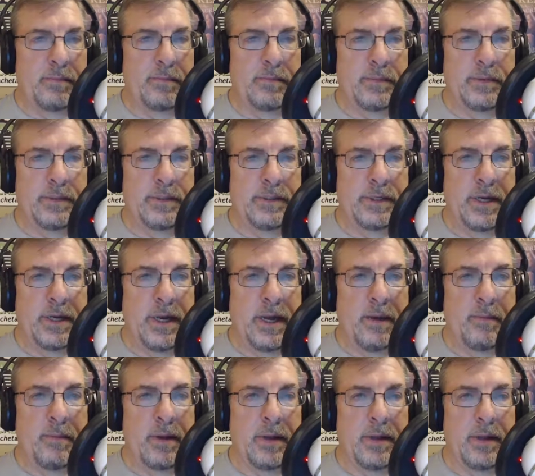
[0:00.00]
Sydney,
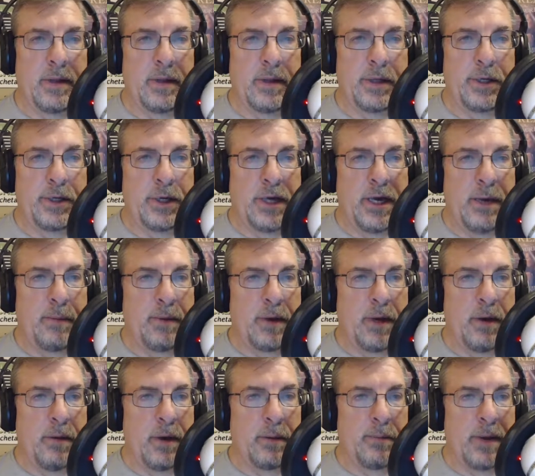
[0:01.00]
I'm going to let you keep
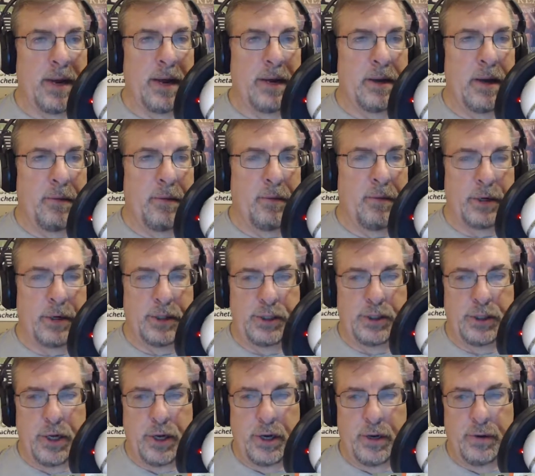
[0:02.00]
going, but I want to
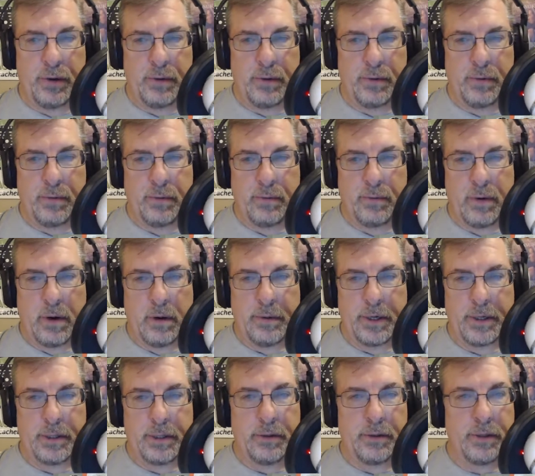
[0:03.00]
show while we
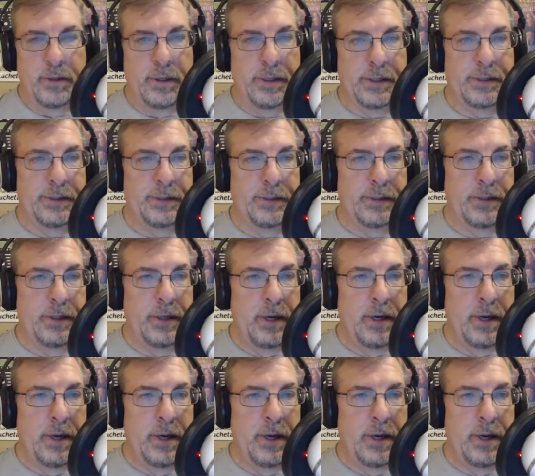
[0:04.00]
do this.